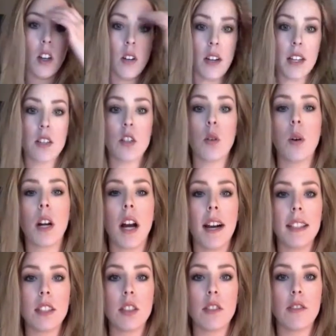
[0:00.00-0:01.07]
Okay, so what I
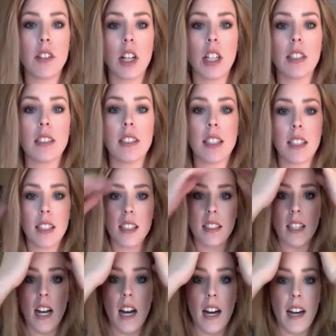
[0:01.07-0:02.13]
do first
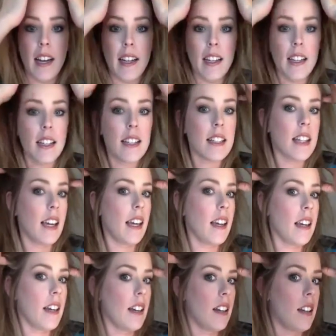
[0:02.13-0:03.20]
is I
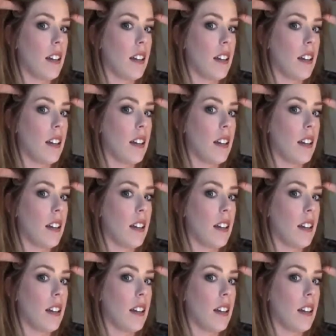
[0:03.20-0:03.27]
take